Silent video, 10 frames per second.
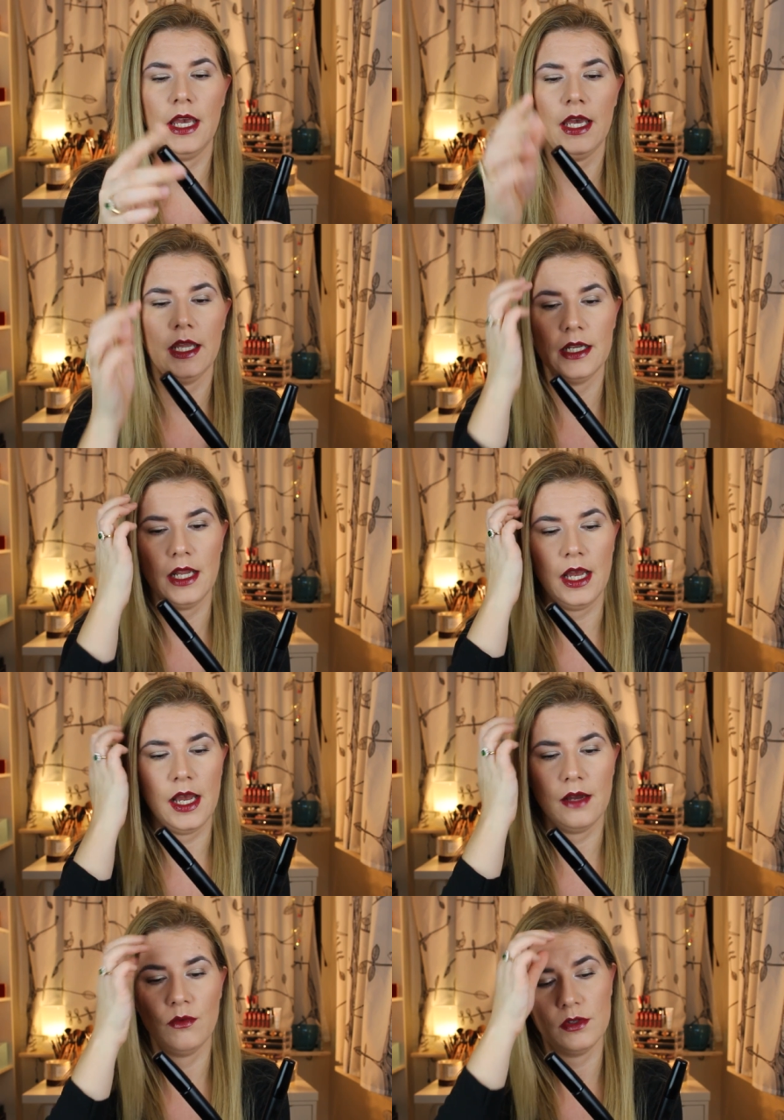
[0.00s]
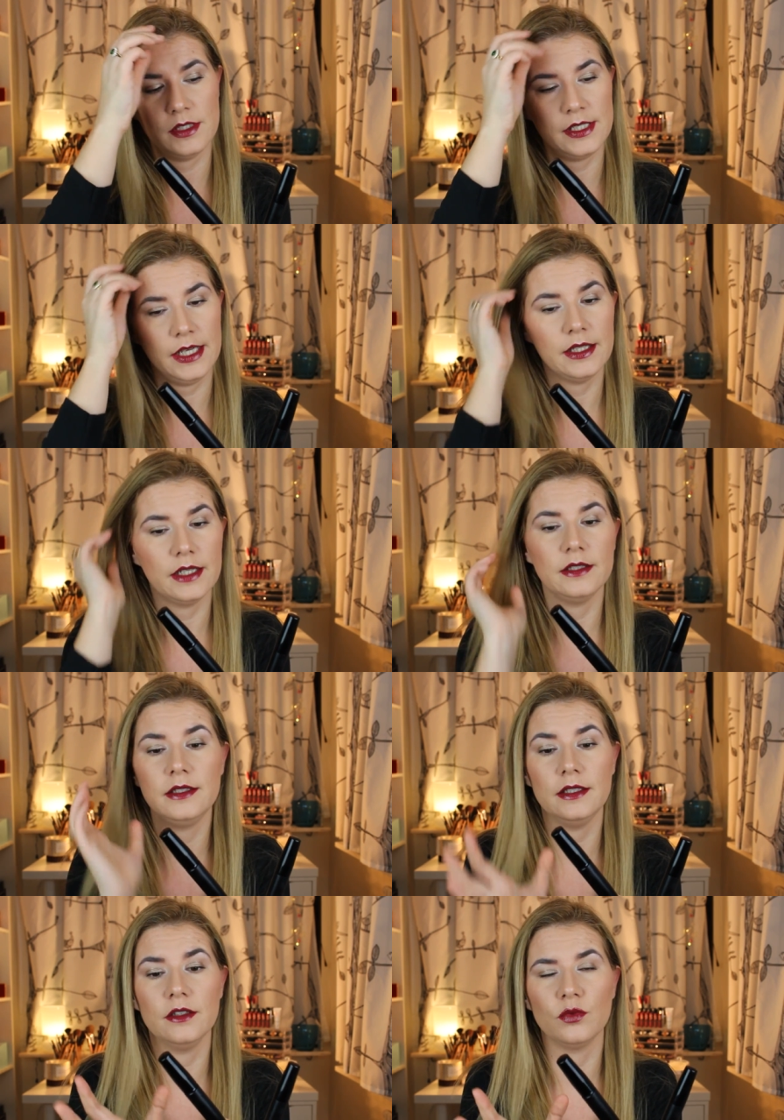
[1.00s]
and I won't say that
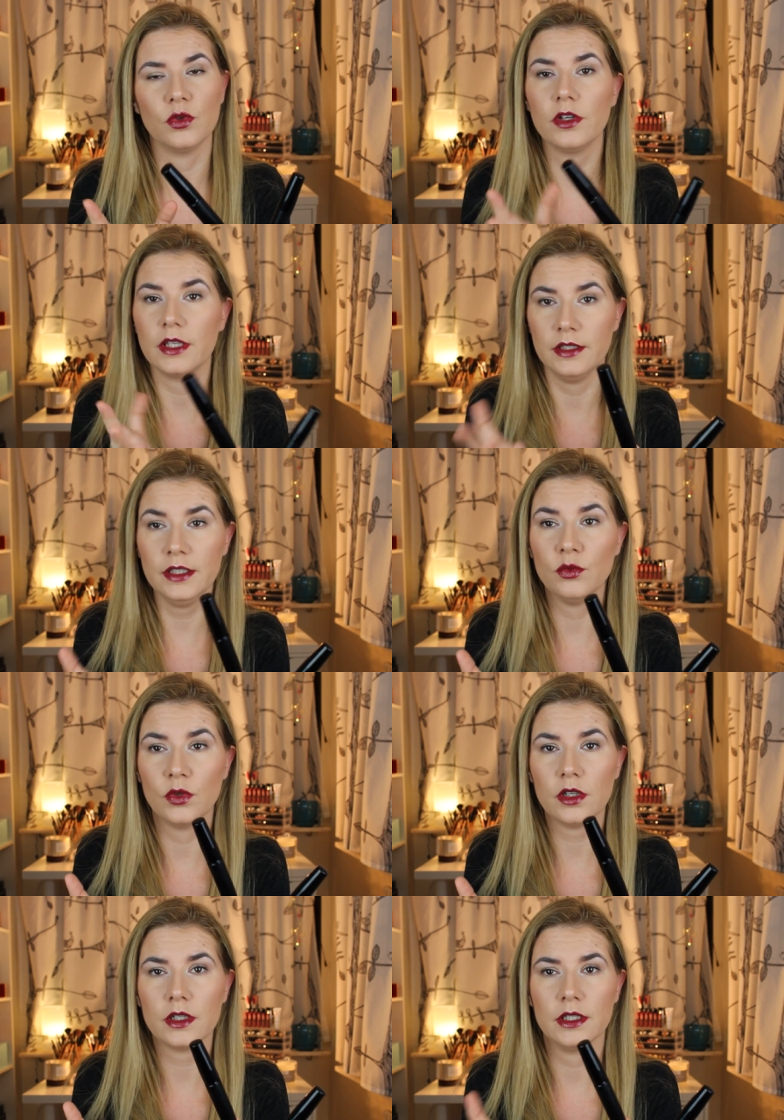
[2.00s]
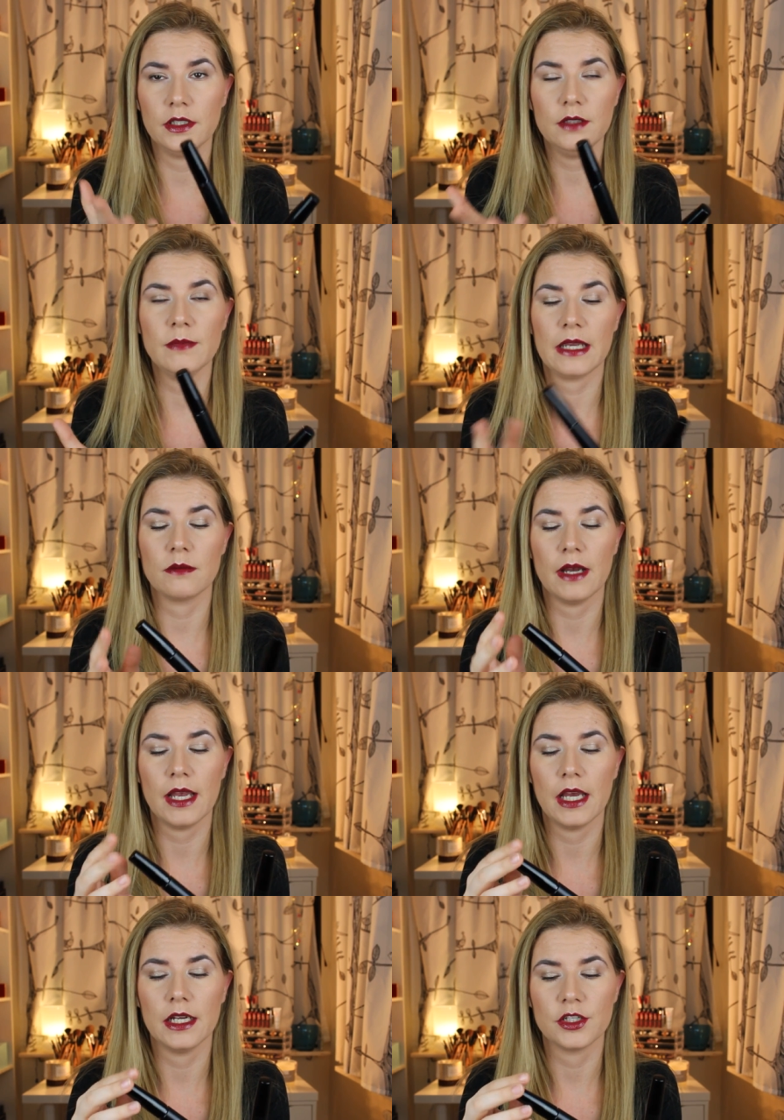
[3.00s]
it didn't work, it did work, it did make
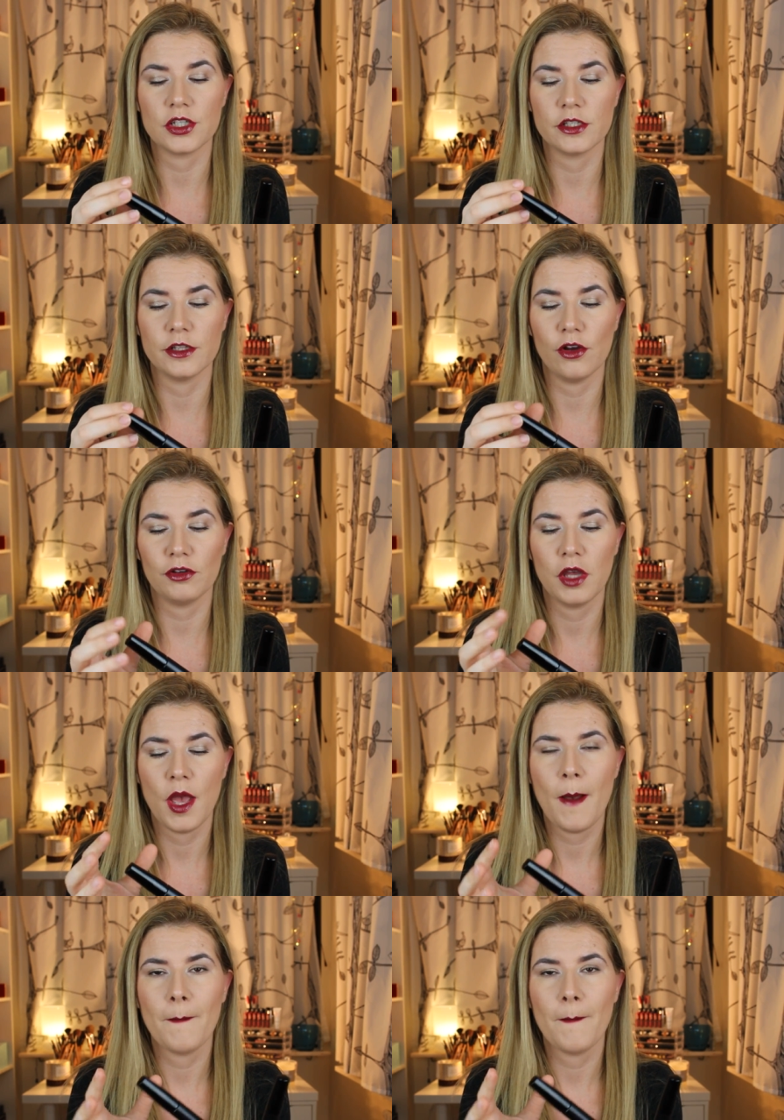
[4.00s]
my eyelashes long,